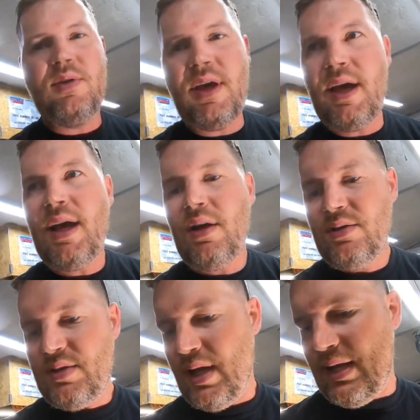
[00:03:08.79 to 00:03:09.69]
do that, I
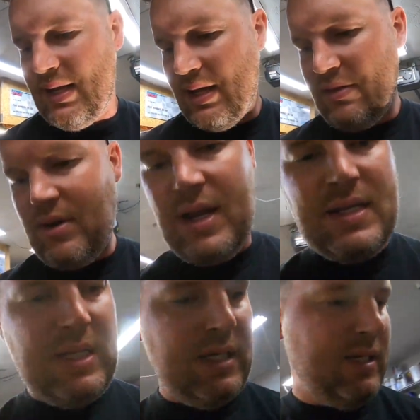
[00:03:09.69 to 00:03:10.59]
also had another
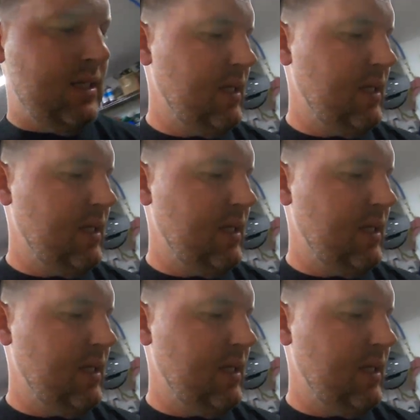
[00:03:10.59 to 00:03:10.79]
idea.